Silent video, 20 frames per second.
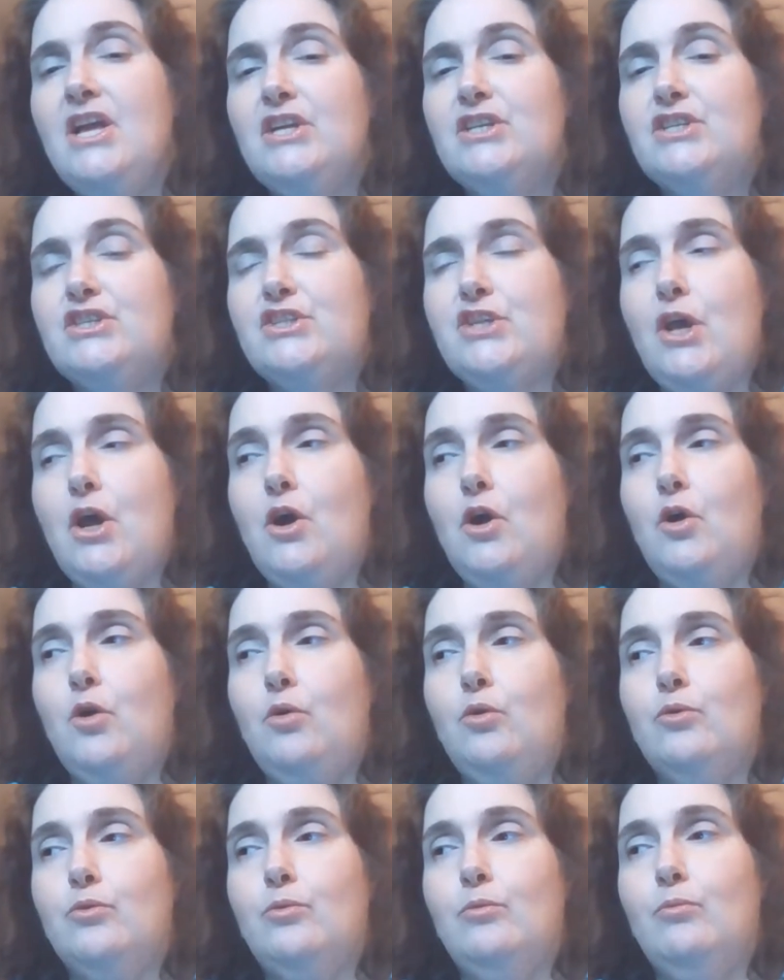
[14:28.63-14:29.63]

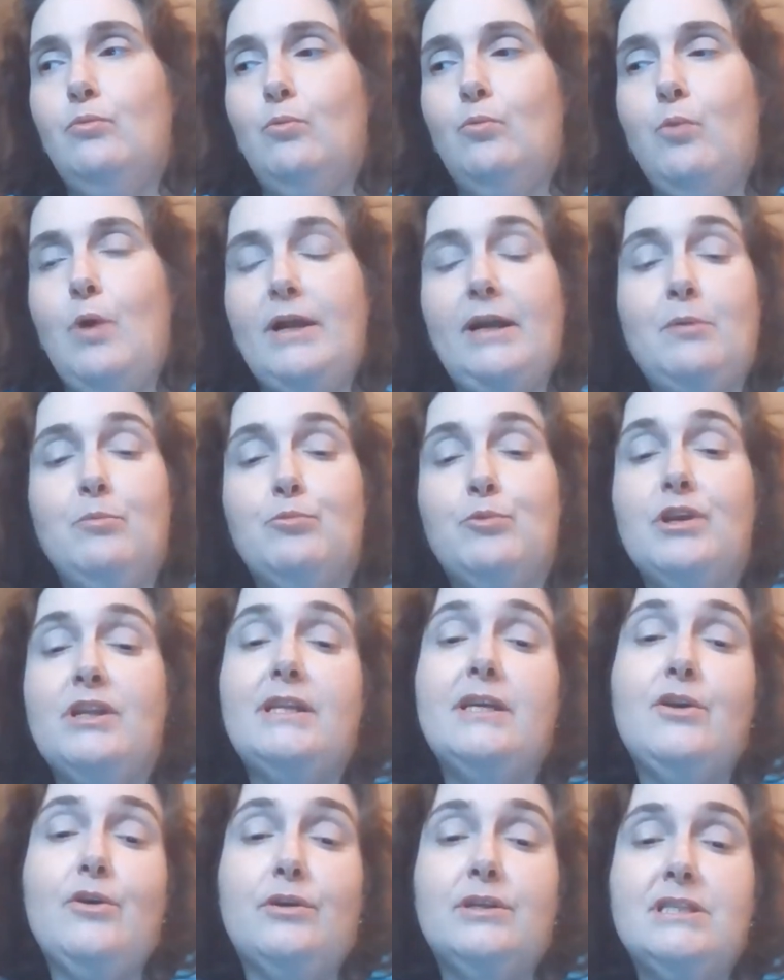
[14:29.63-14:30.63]
So what I'm
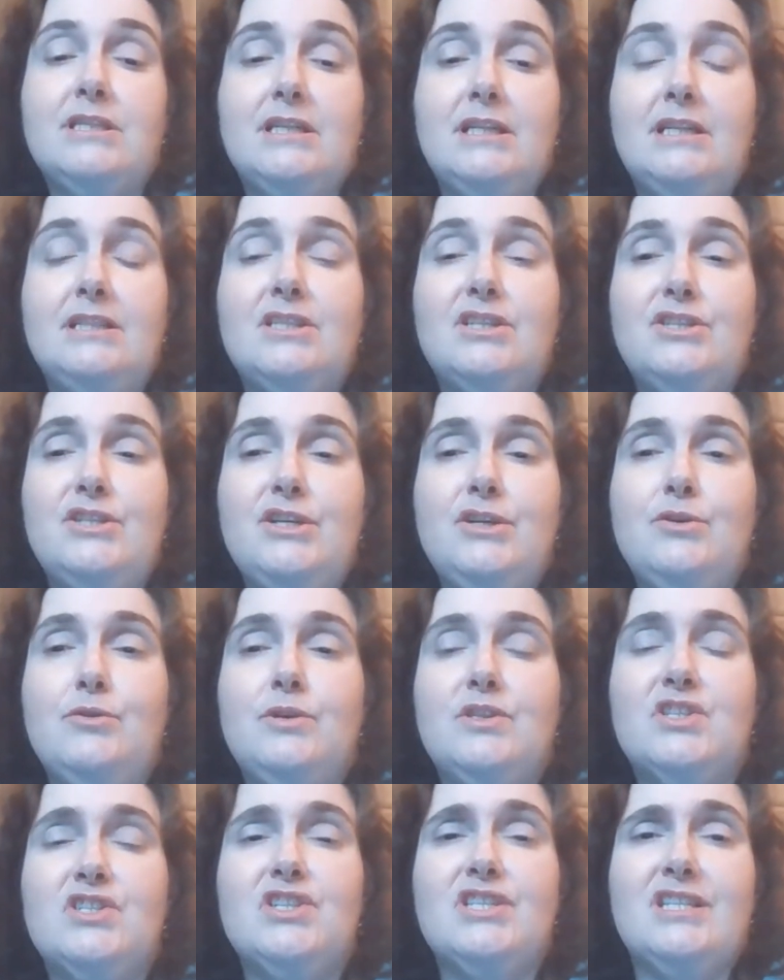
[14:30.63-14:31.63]
really going to need to do
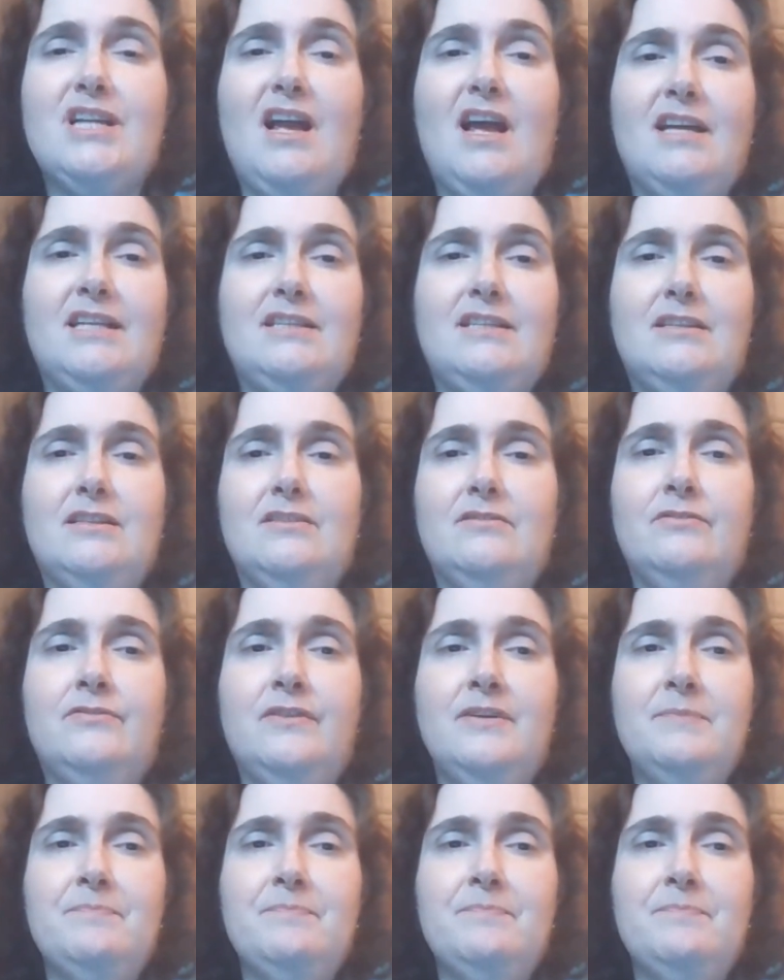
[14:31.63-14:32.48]
is just kind of,